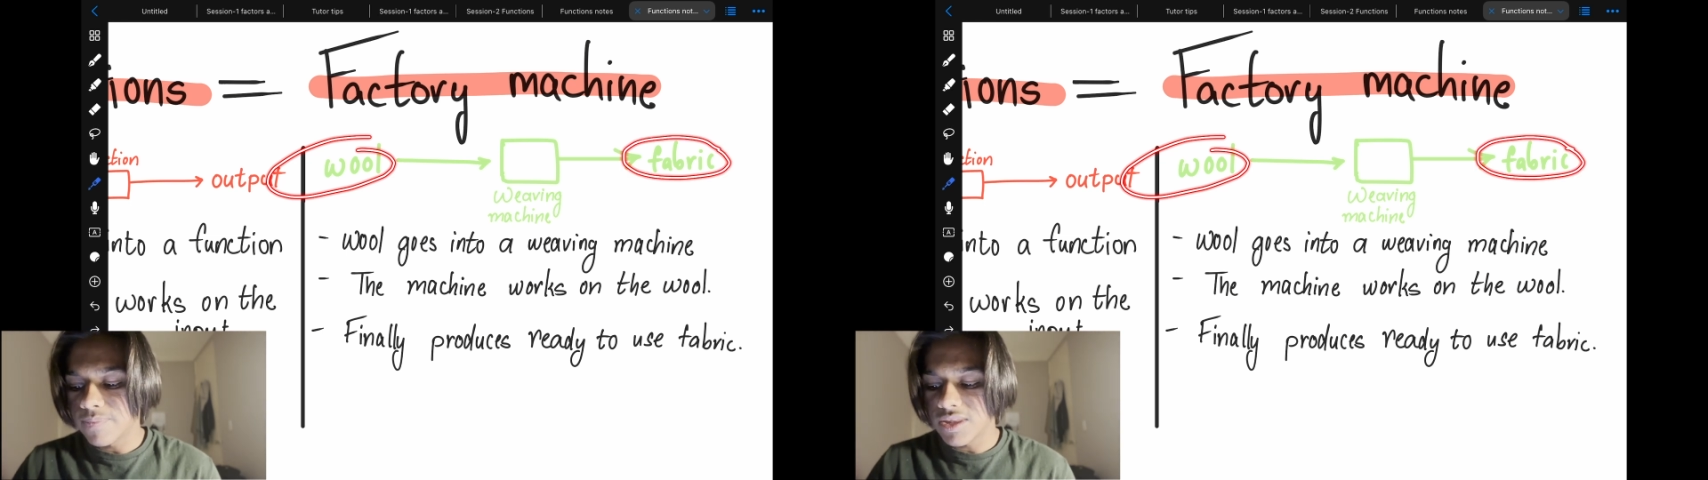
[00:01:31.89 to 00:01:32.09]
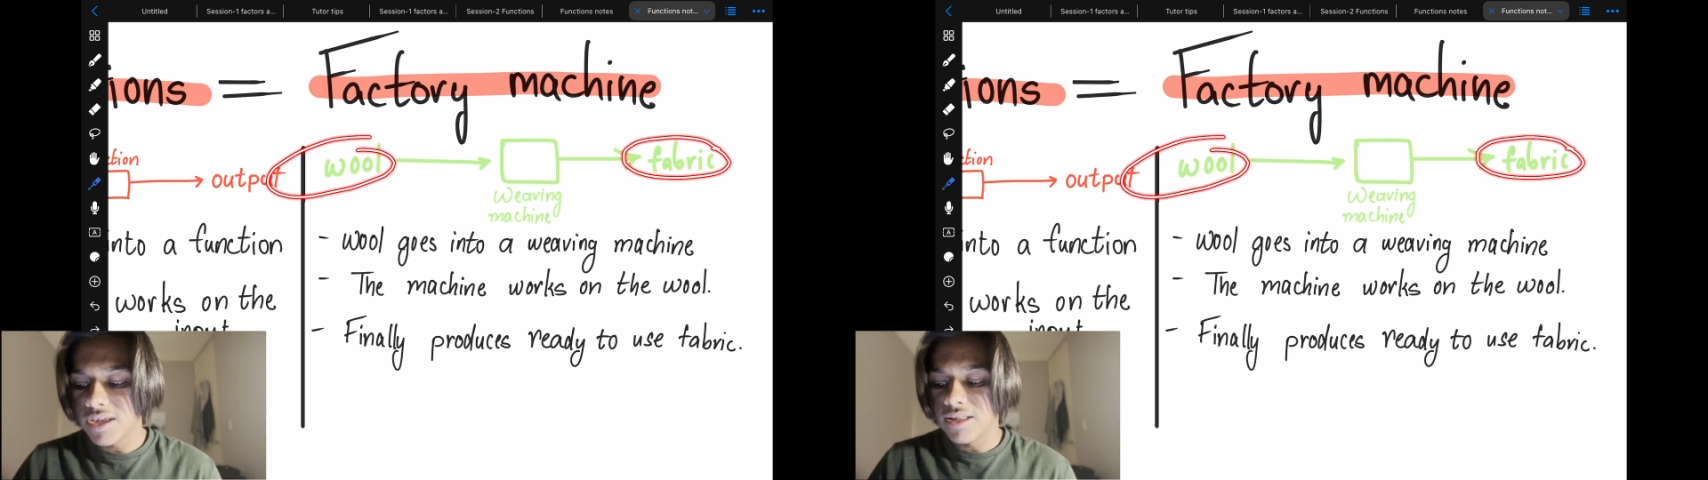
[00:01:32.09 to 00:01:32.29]

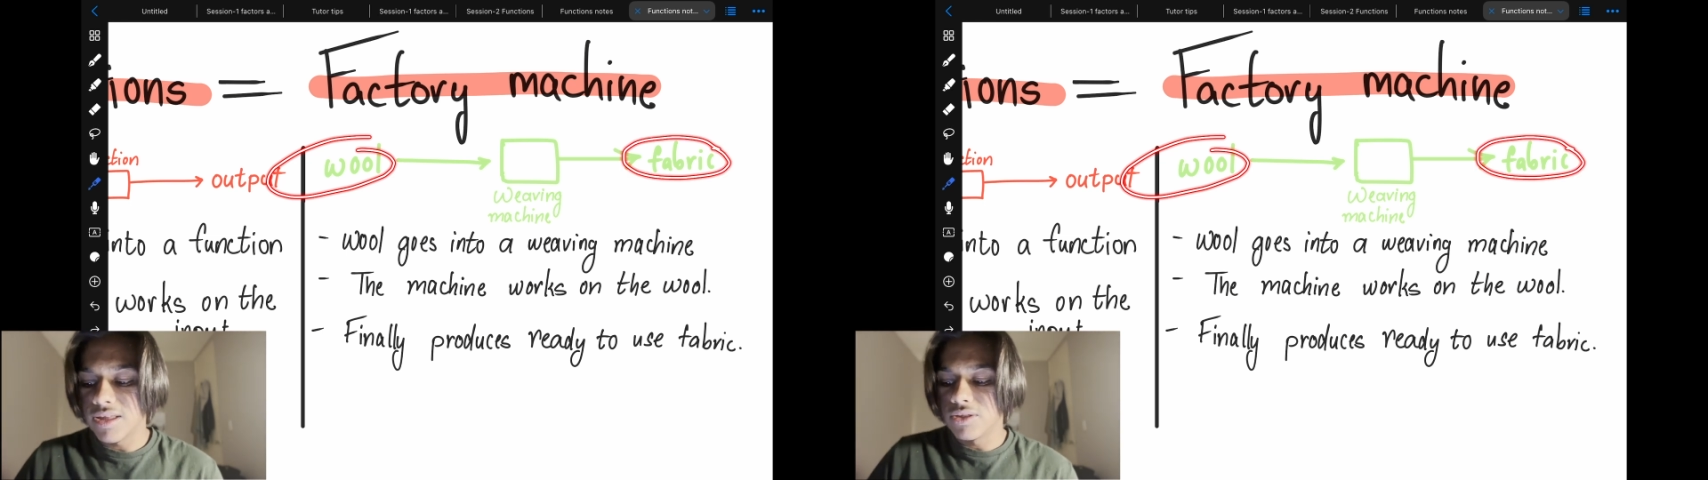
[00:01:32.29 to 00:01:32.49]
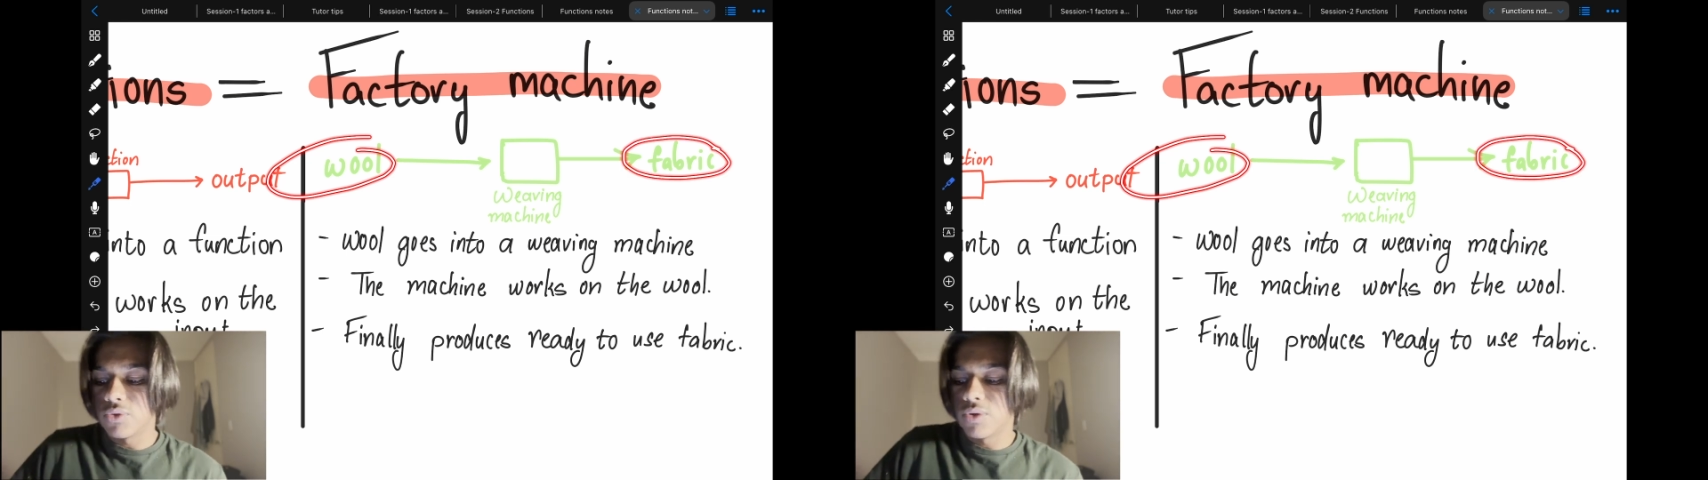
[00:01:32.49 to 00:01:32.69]
it
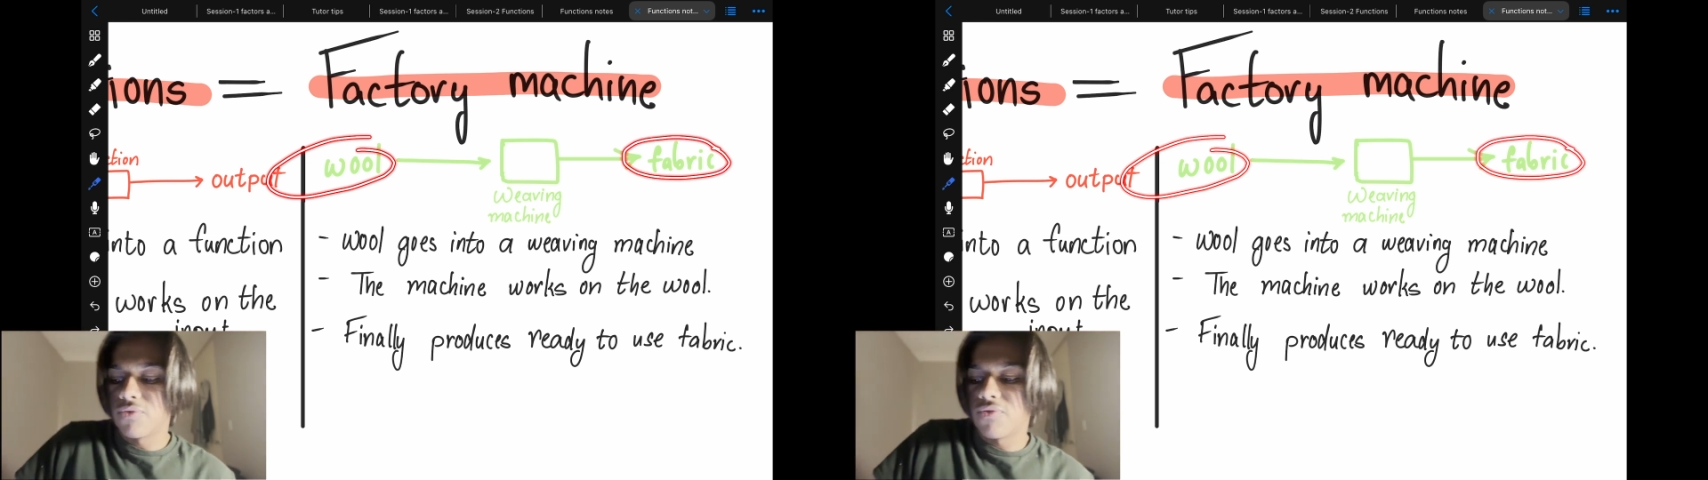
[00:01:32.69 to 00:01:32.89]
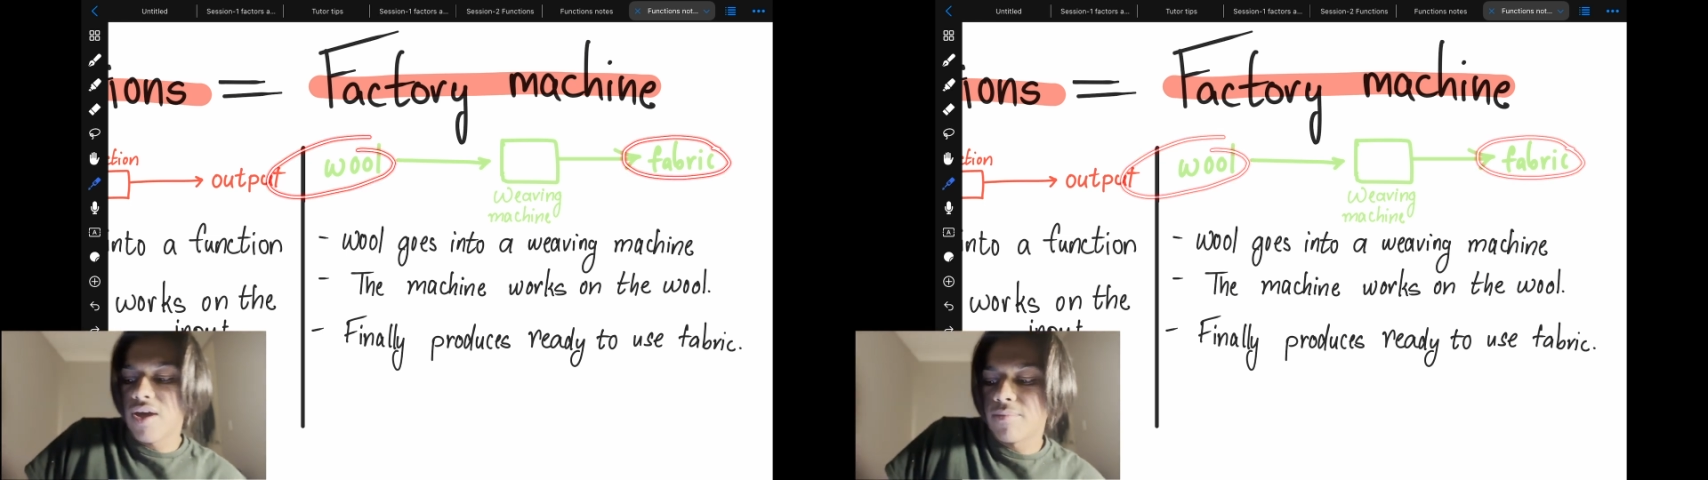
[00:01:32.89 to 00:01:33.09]
into a
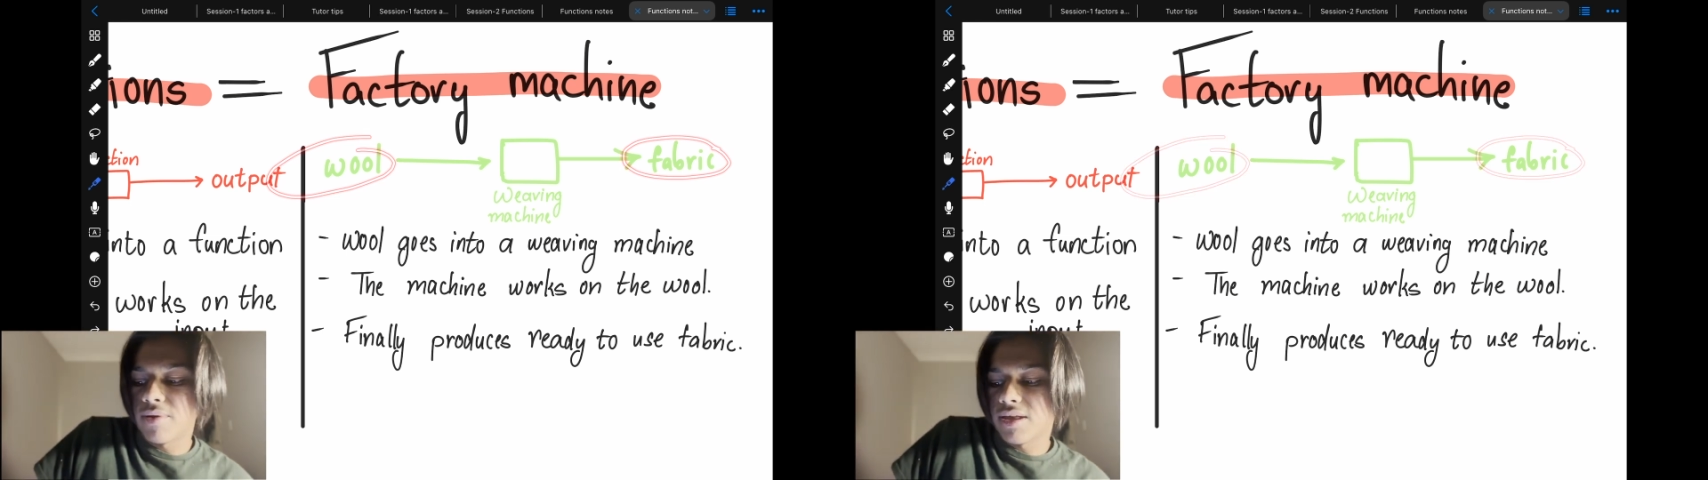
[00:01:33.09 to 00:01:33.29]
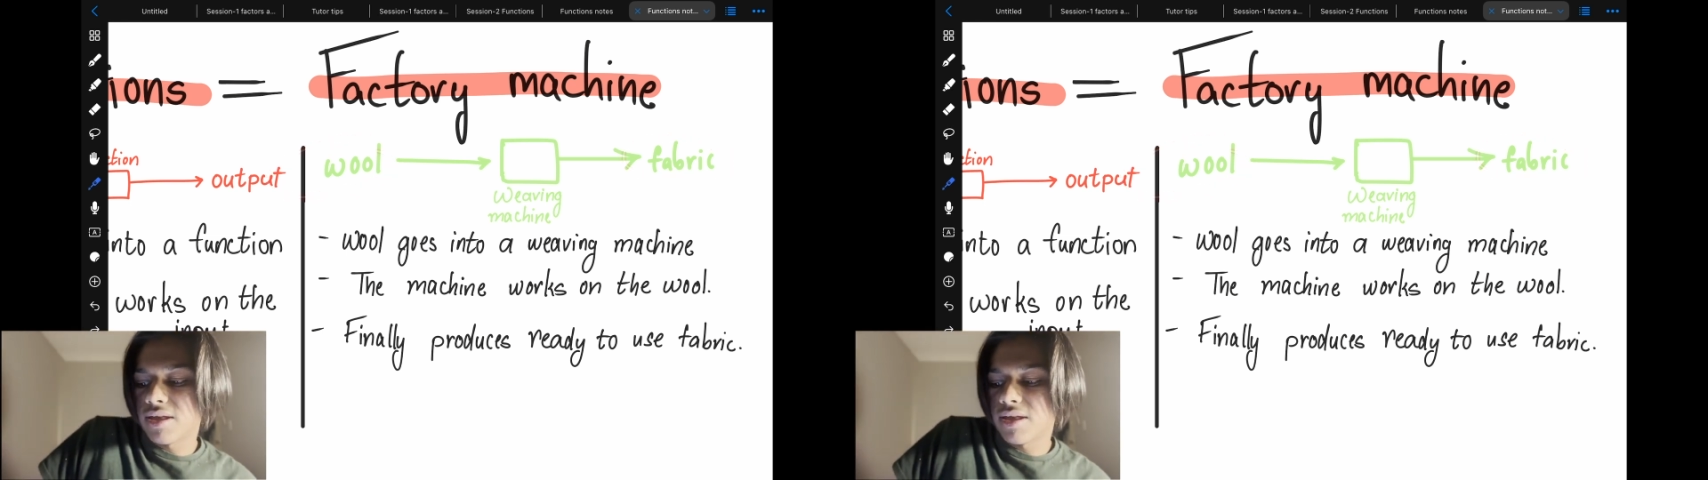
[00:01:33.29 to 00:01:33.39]
fabric,